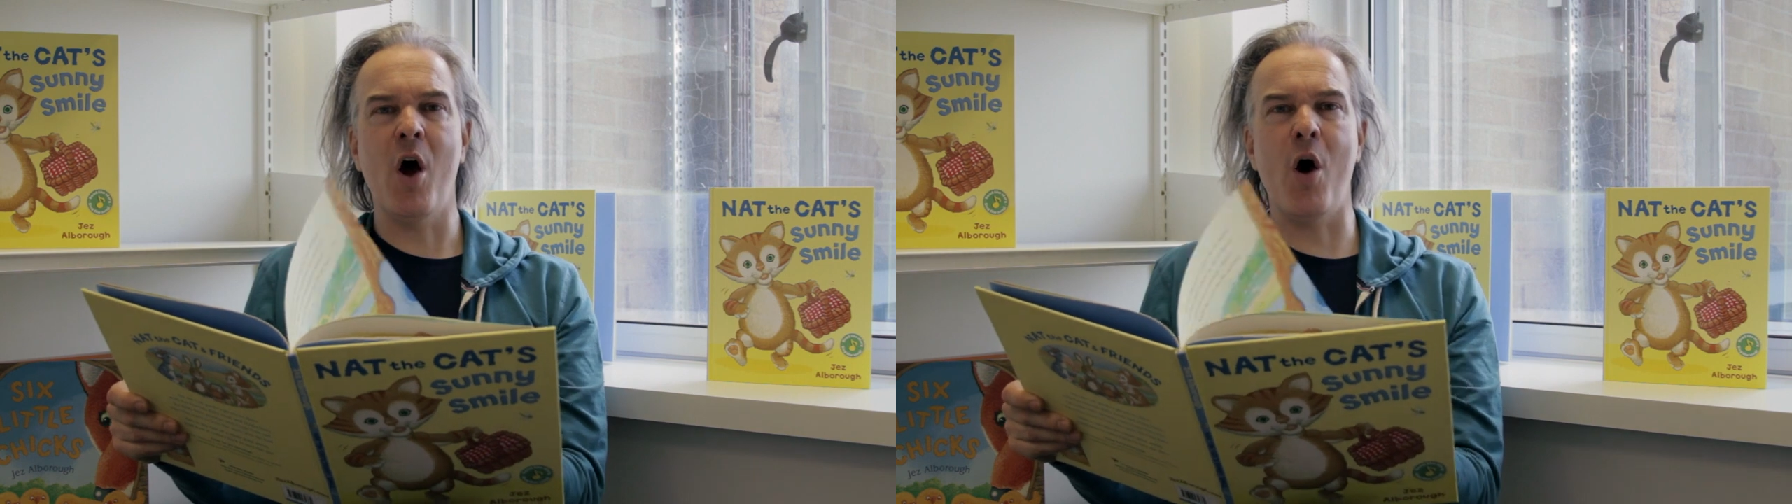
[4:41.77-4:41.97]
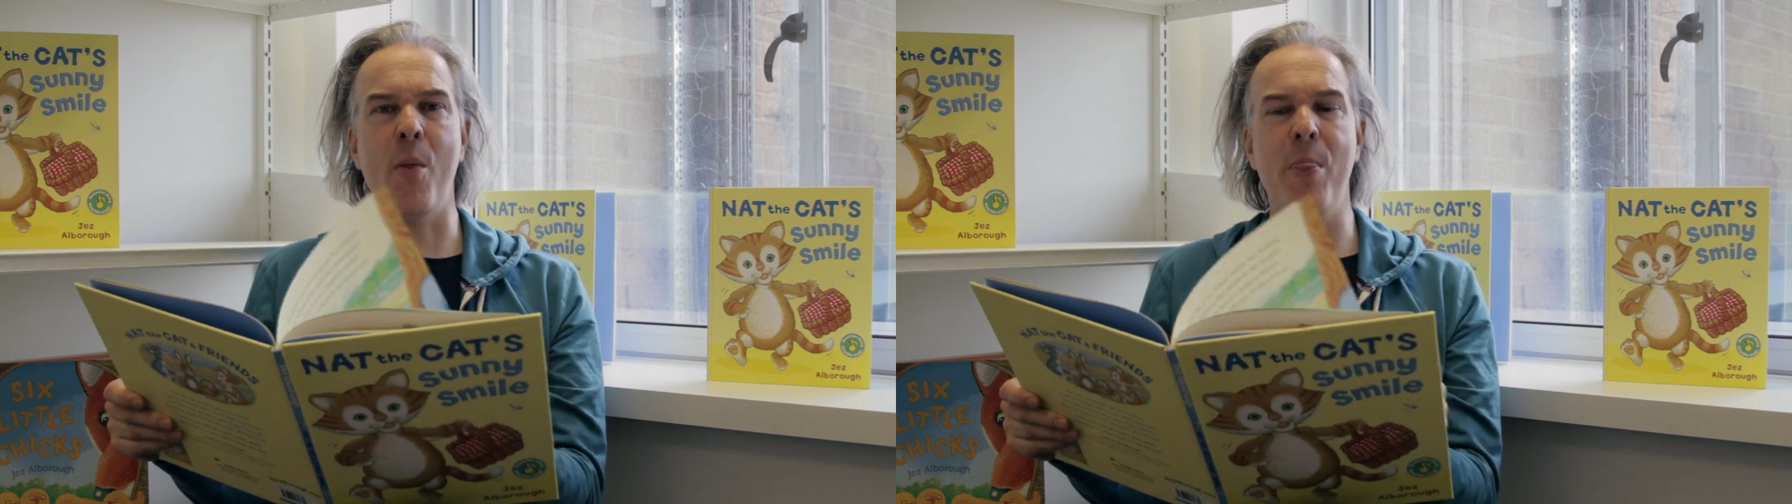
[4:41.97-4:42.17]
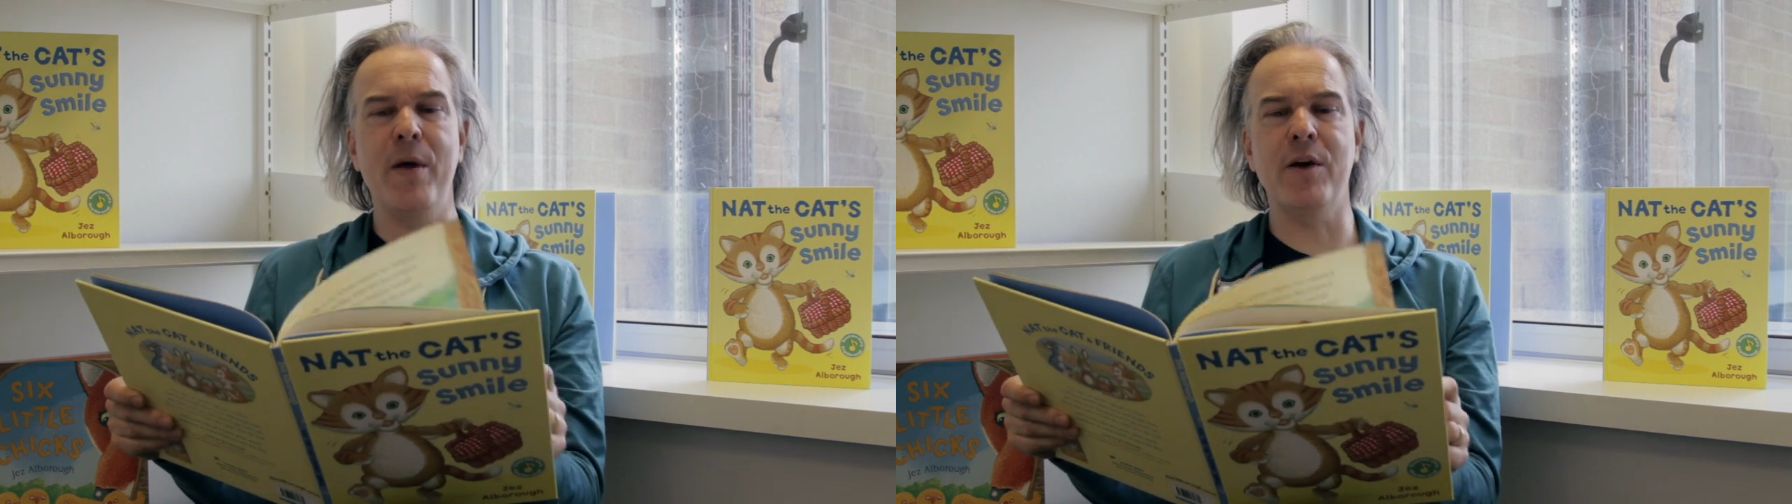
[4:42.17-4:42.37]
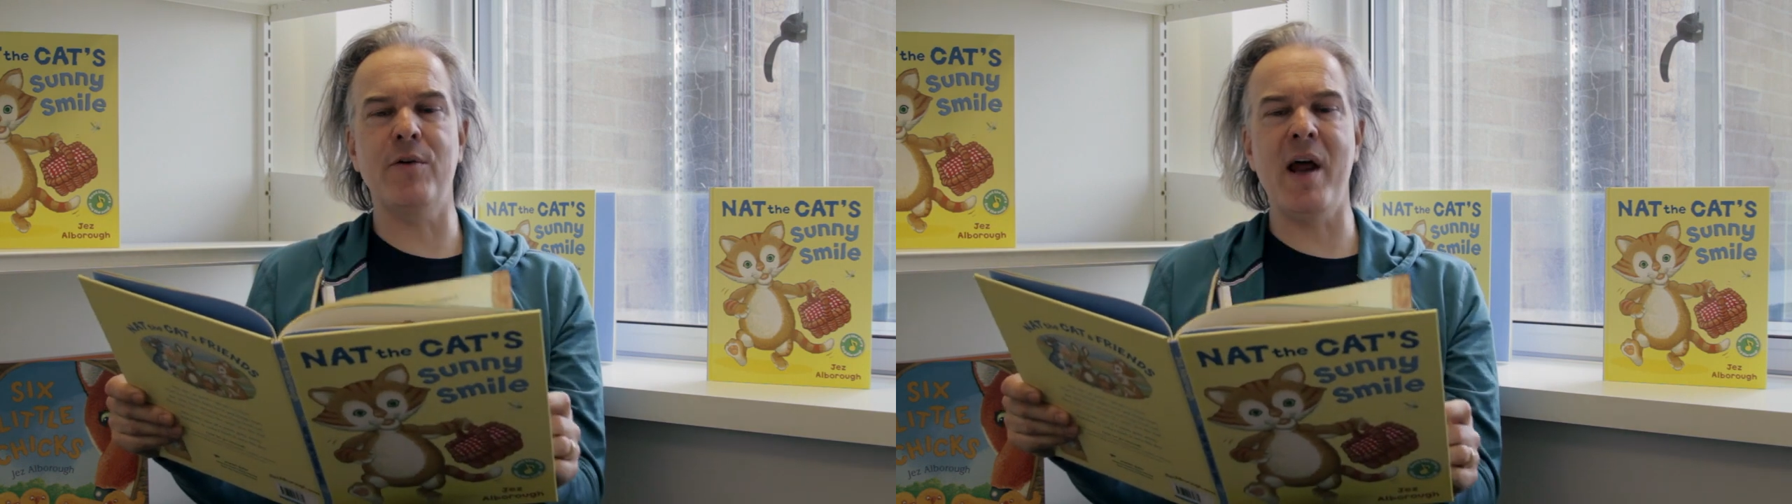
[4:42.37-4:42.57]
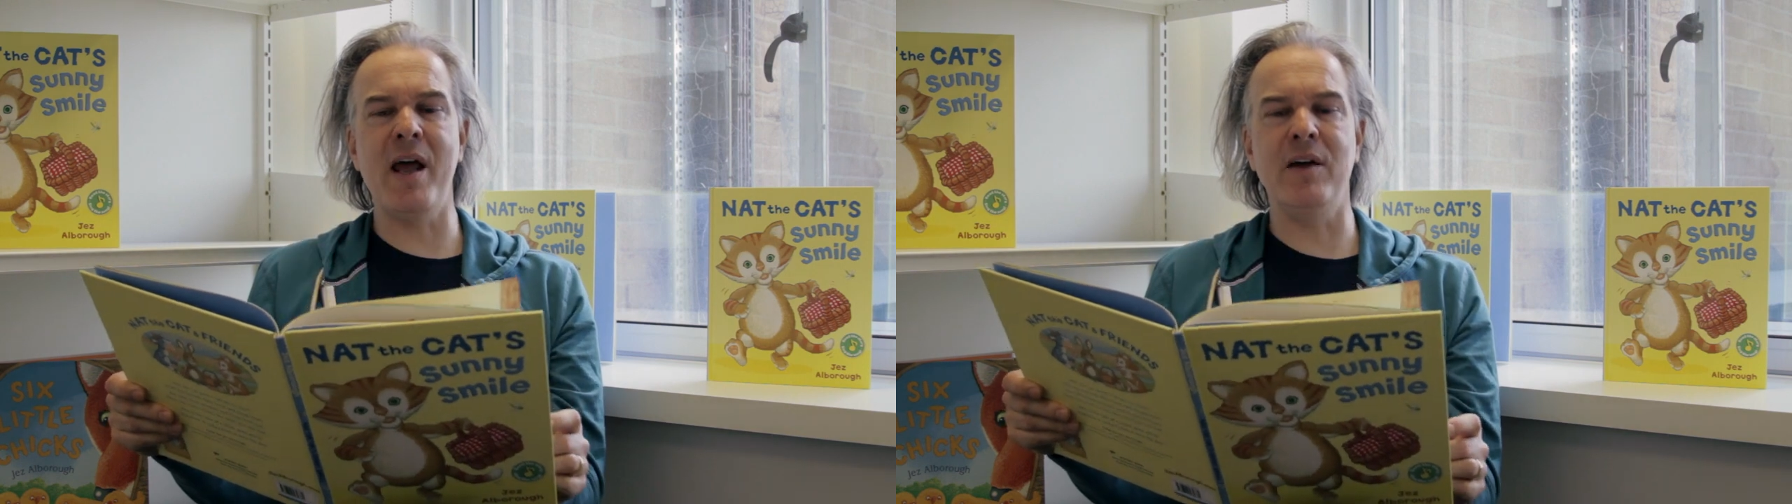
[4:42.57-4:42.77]
on the
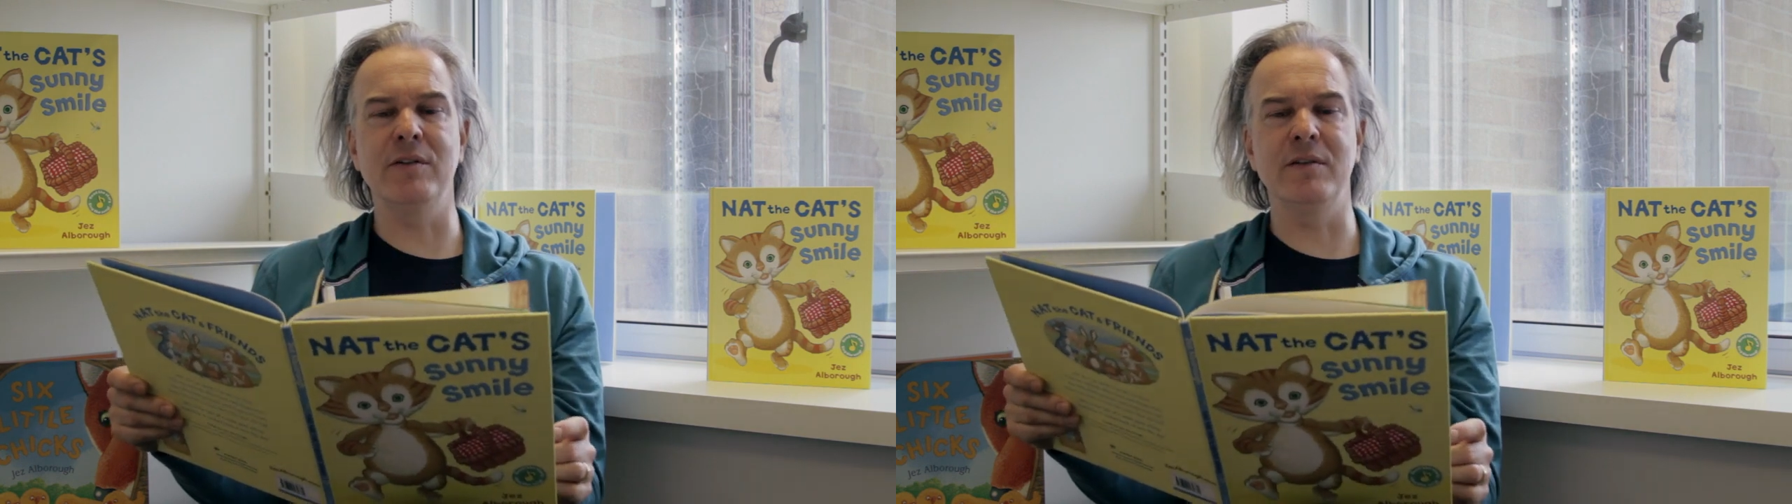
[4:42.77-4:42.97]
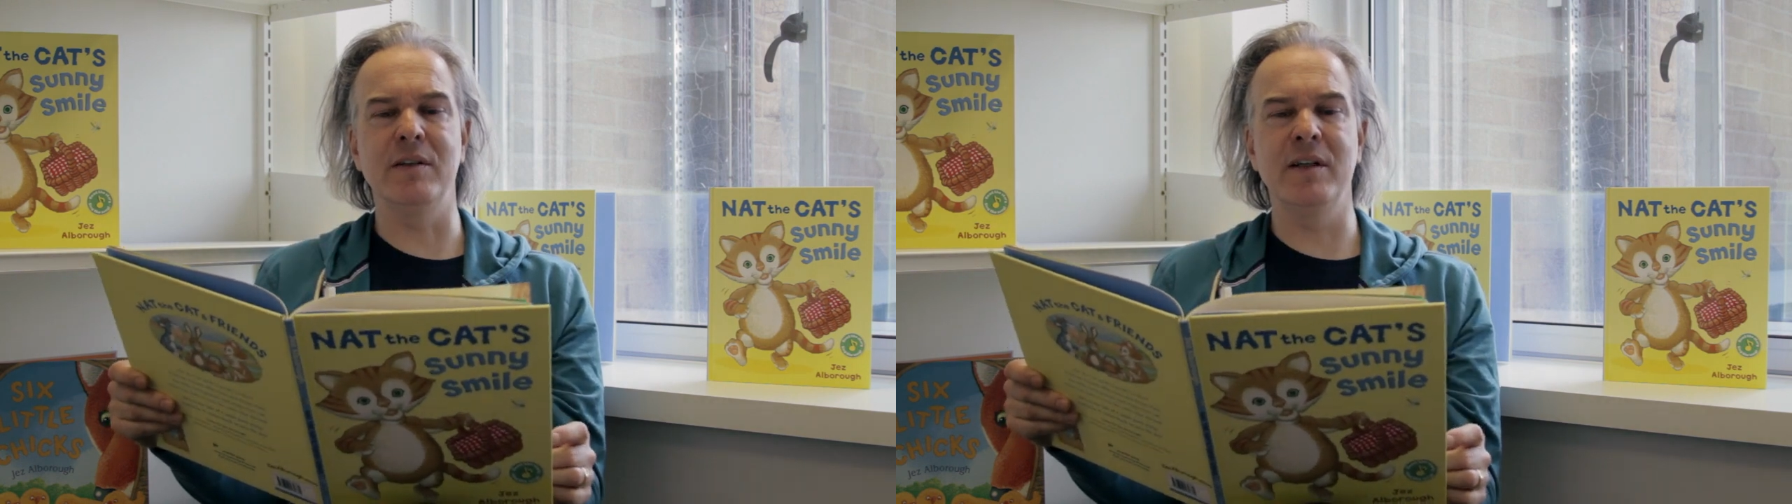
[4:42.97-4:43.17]
ground.